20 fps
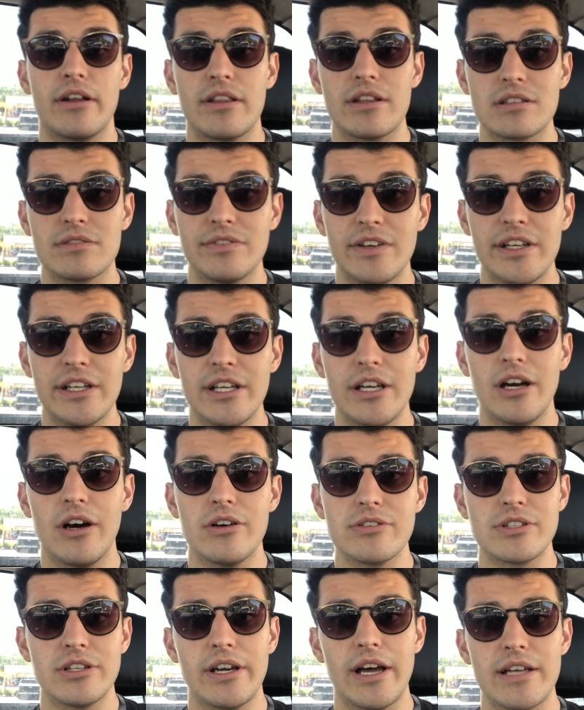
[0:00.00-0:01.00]
in this video
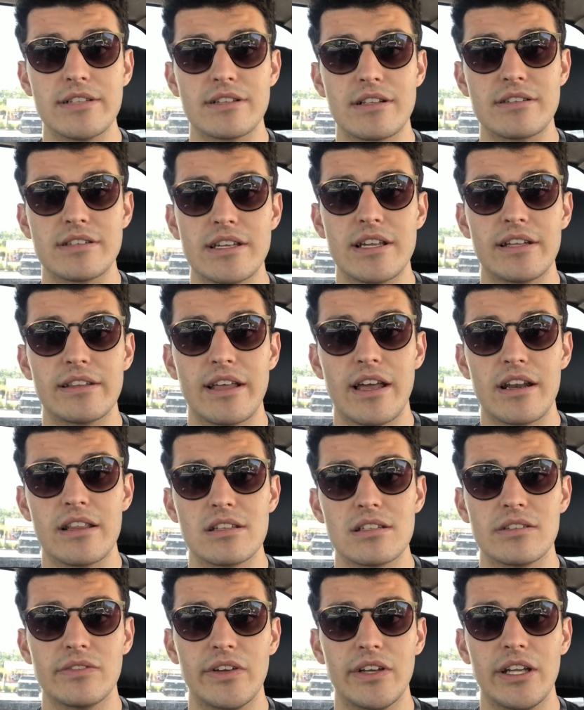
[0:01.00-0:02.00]
so you guys can see it at the end of
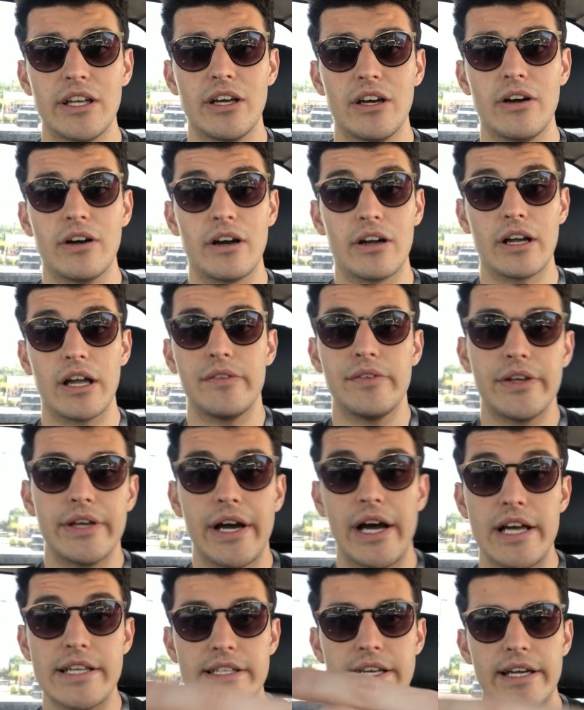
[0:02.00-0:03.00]
this video. And I'll give you
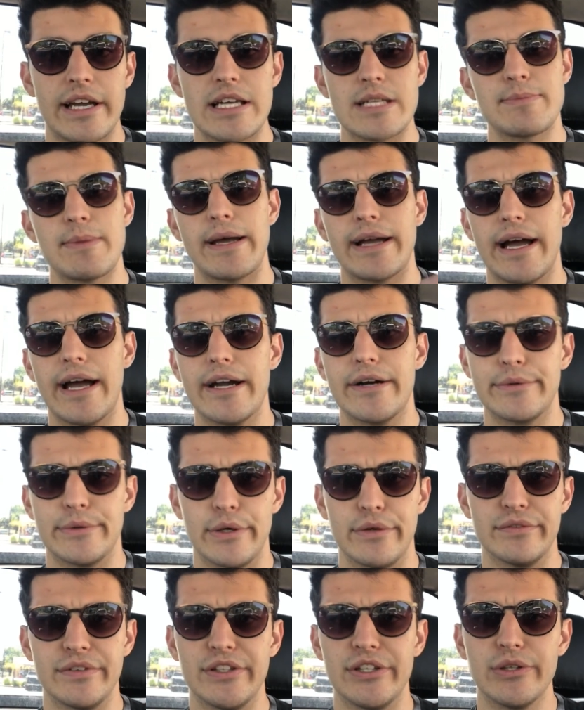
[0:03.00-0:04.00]
guys, I guess, my kind of
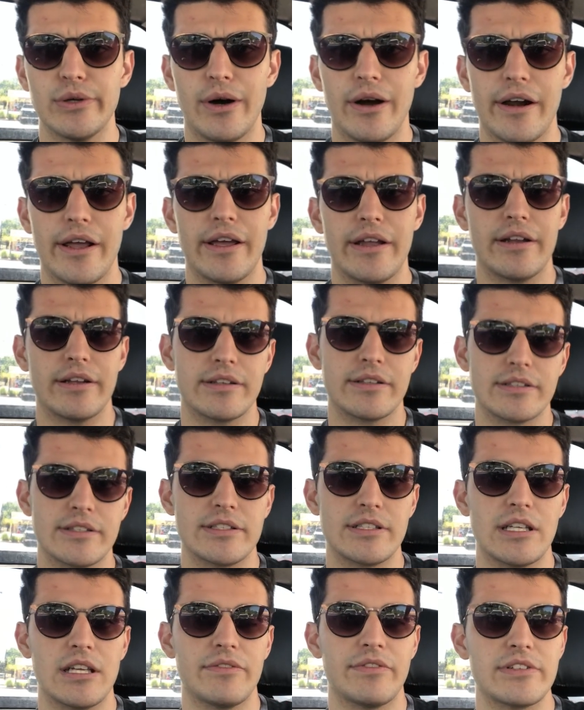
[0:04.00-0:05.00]
review on it,
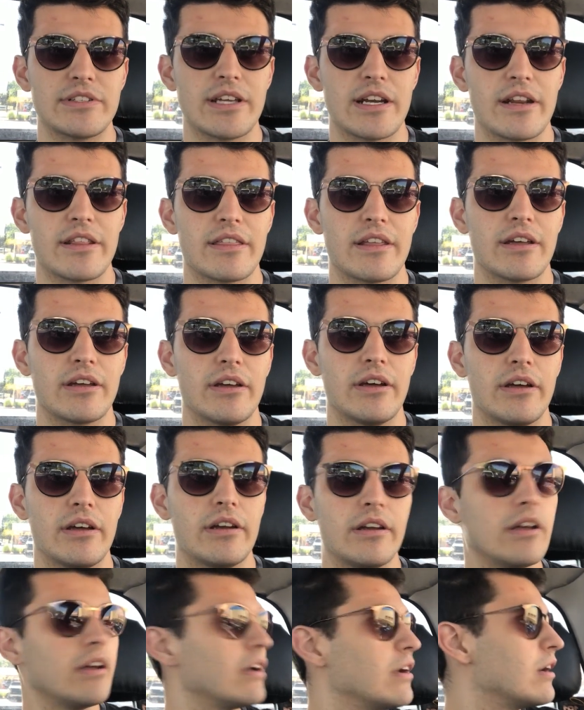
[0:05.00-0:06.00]
see if it's anything good.
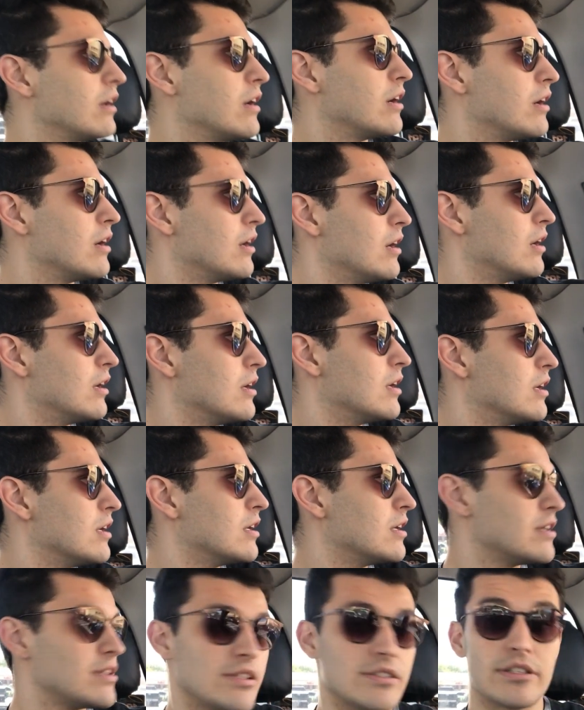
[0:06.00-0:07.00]

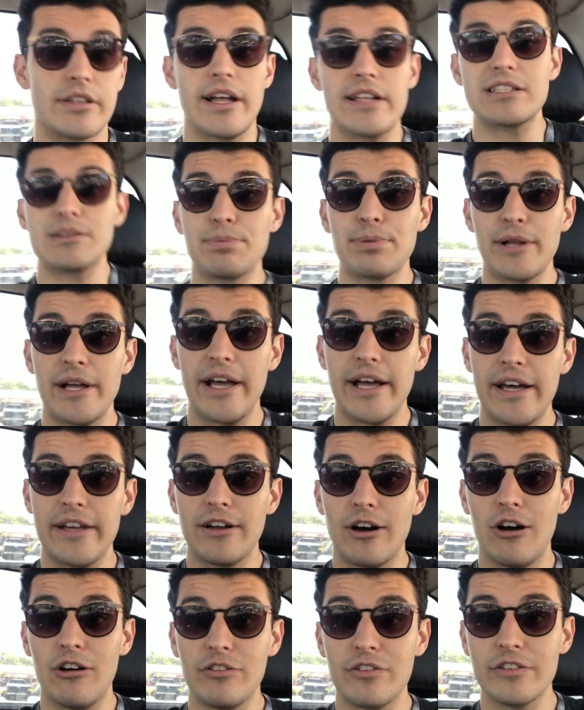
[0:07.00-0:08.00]
So that's a plan.
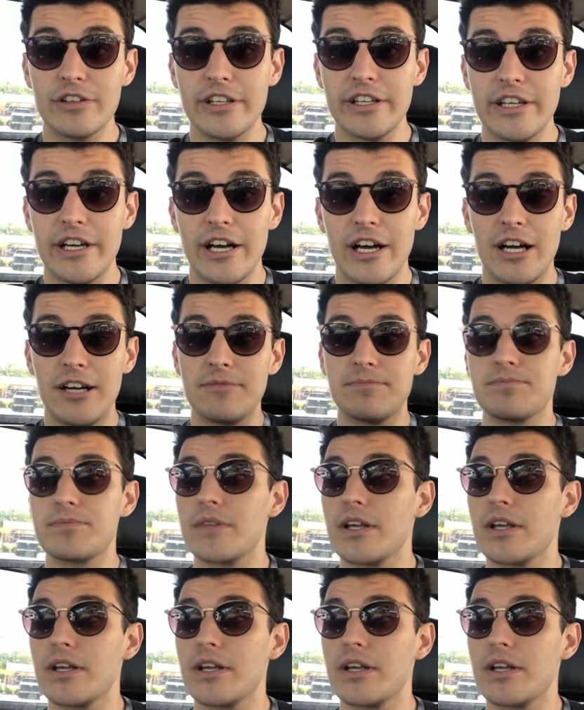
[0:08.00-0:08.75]
Hopefully, uh,